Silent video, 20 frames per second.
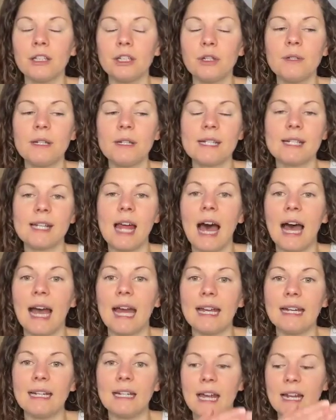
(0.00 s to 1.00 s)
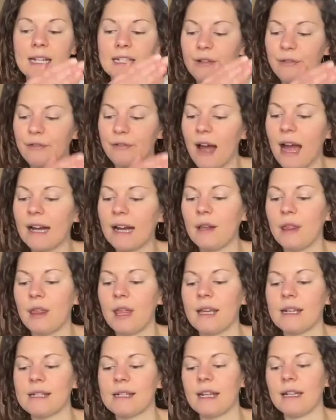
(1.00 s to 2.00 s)
you decide and define
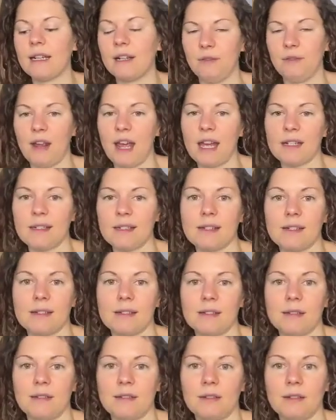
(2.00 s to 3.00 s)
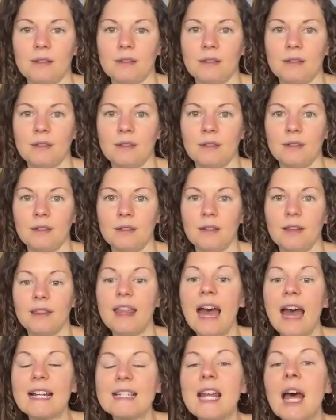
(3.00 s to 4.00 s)
things in advance.
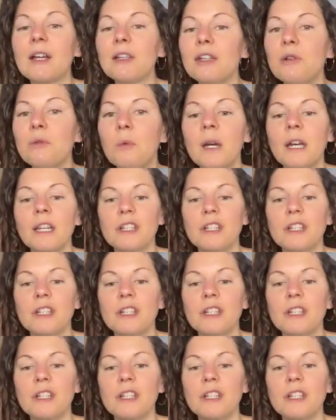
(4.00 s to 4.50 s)
That's how you